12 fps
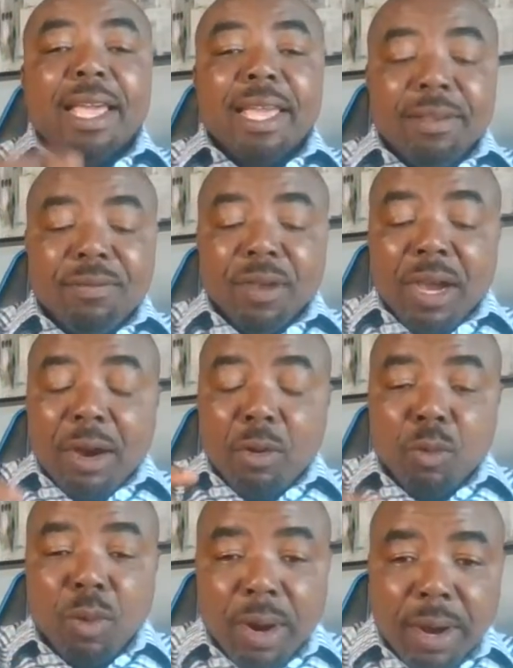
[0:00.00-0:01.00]
If you are
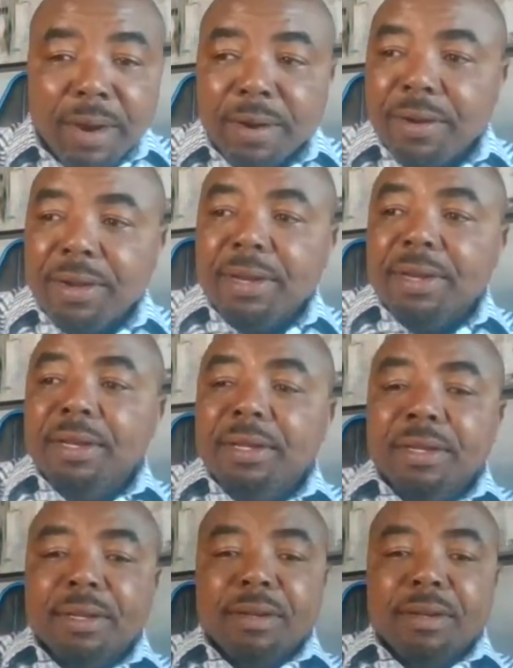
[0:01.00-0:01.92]
acquiring